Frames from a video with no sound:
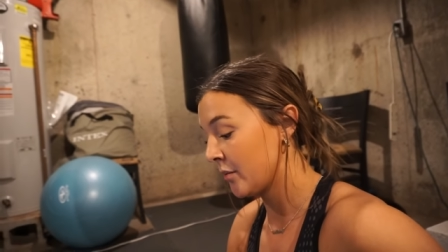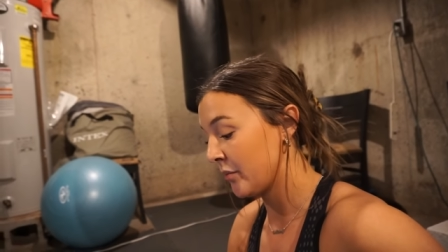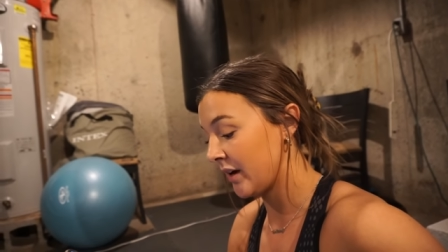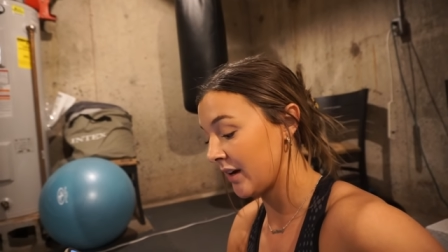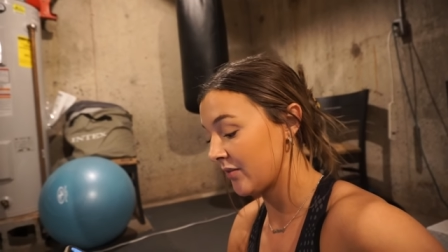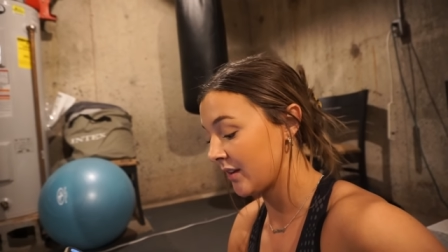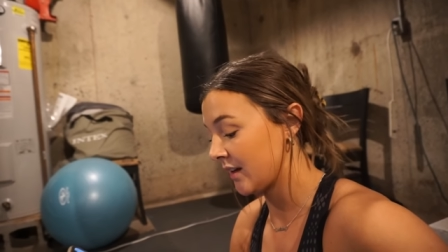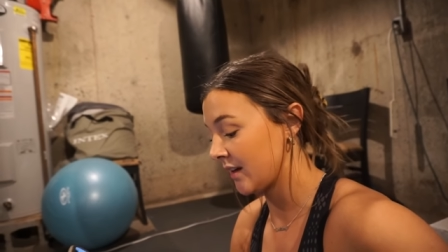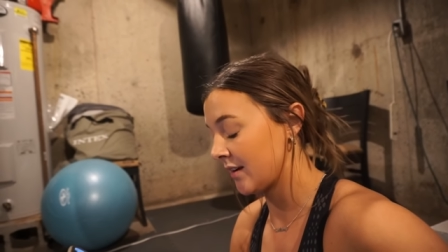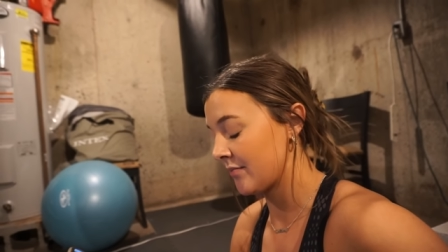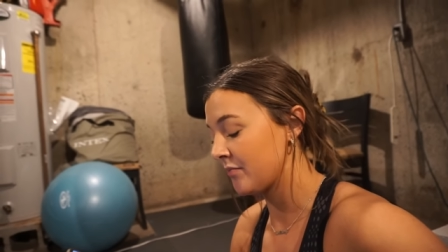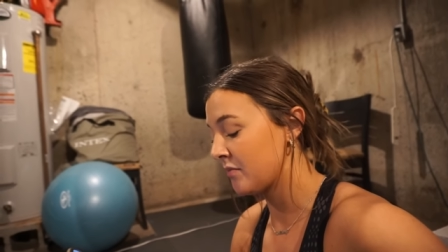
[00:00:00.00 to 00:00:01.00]
But I feel
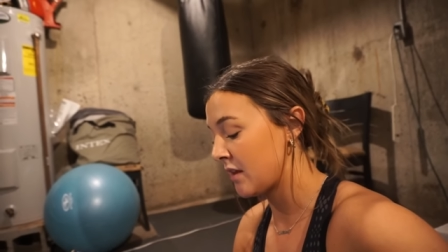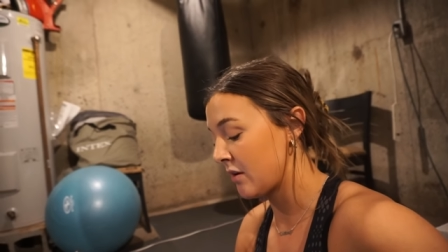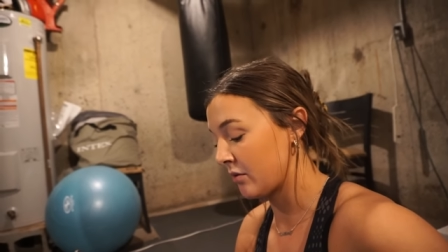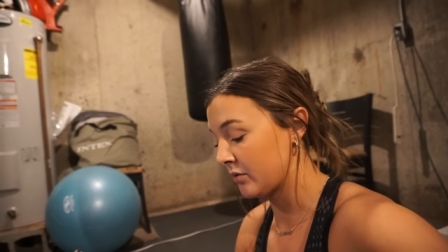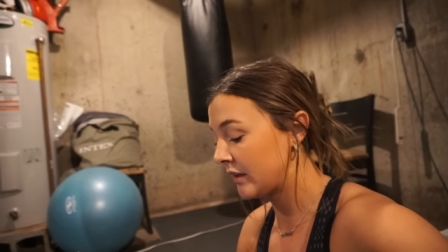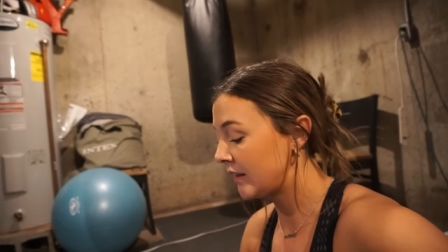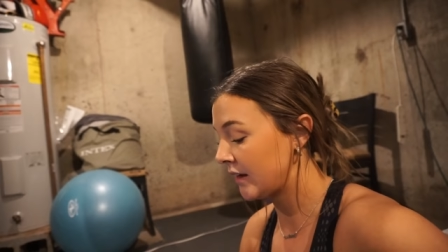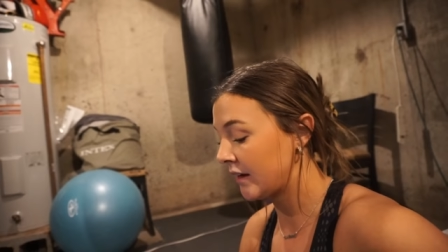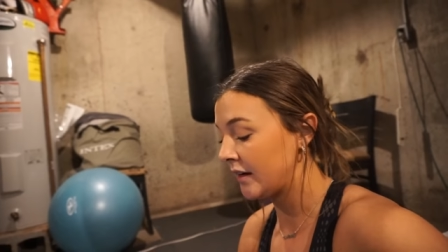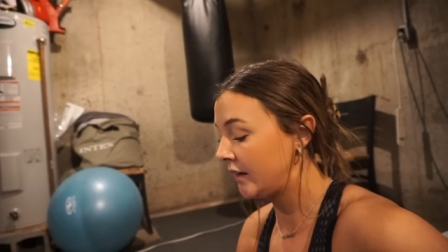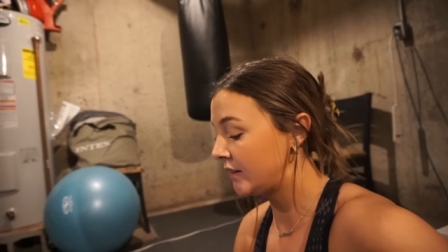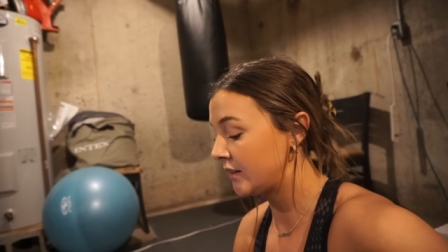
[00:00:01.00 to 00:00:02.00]
like the only thing
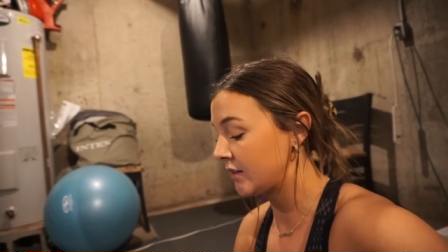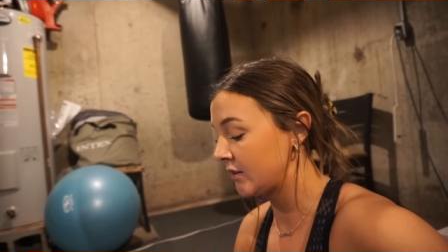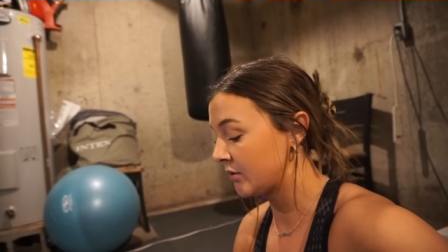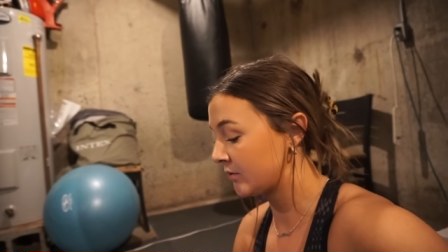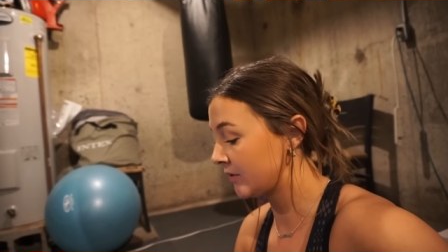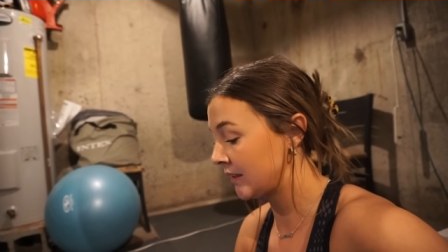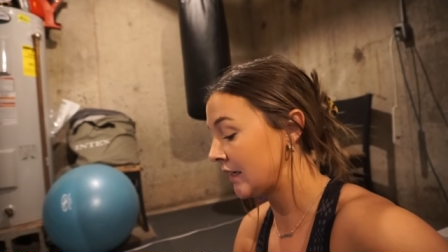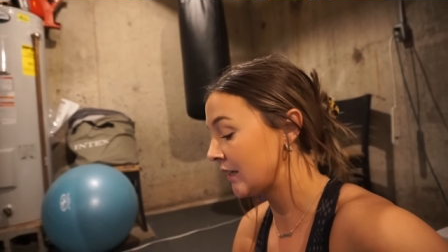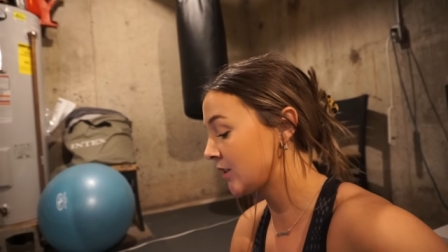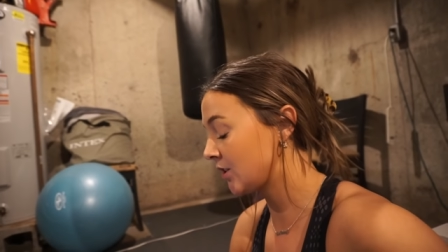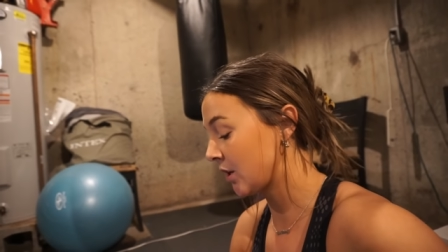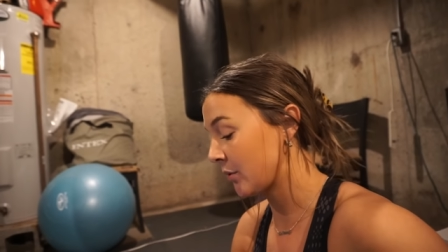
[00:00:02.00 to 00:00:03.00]
I need to do is
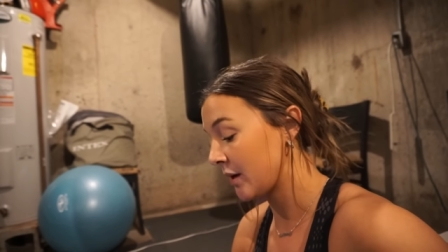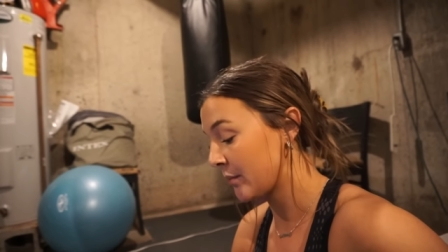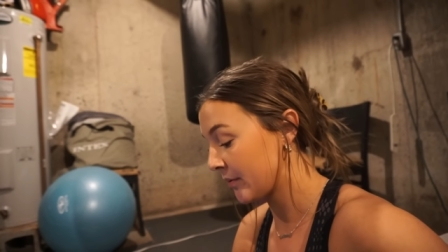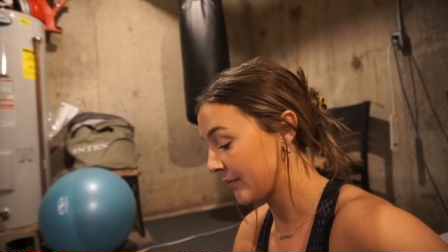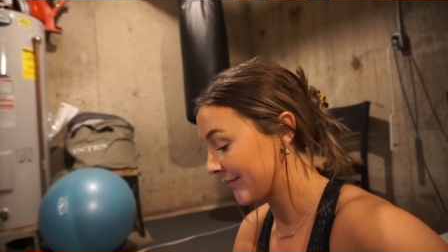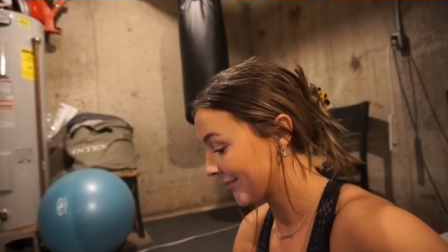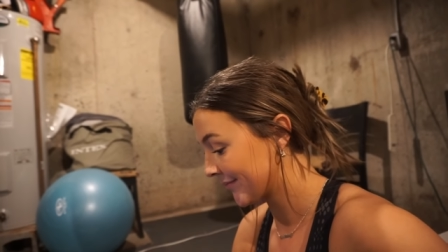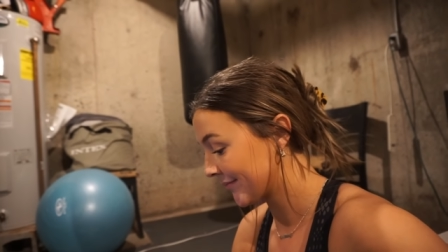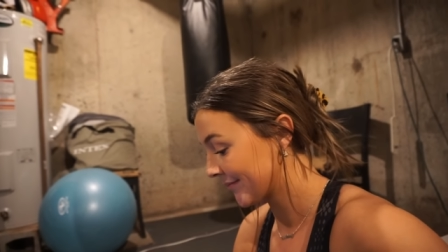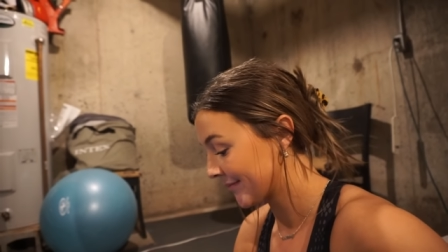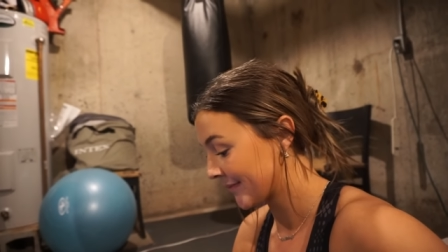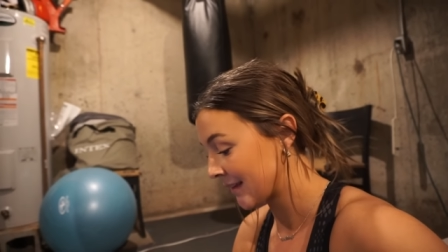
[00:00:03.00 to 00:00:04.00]
show up.
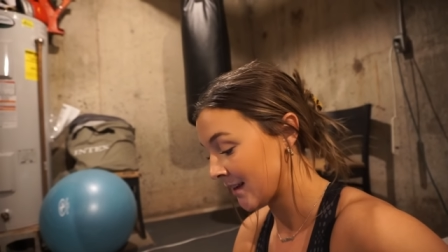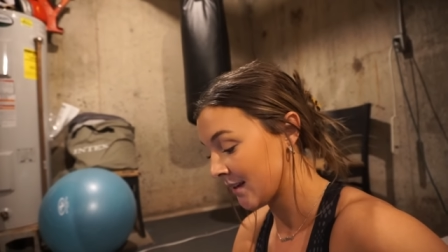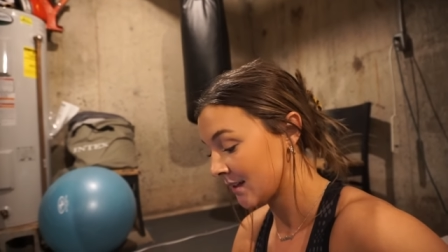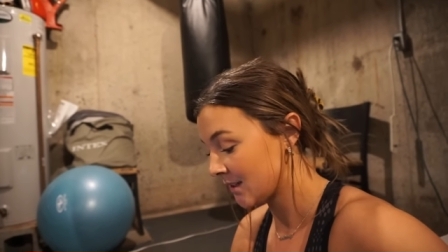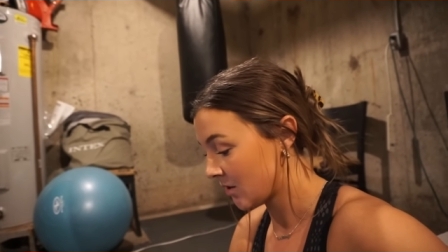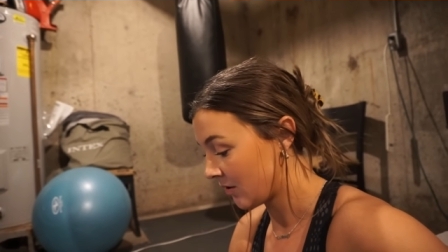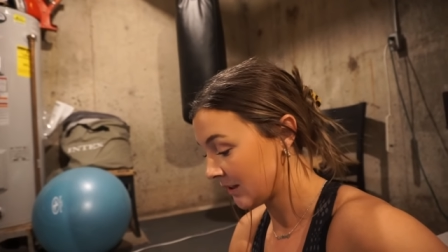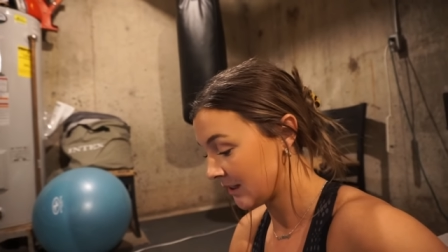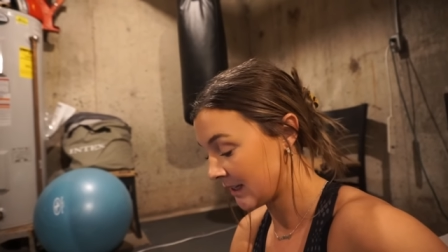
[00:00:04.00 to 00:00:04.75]
That's all it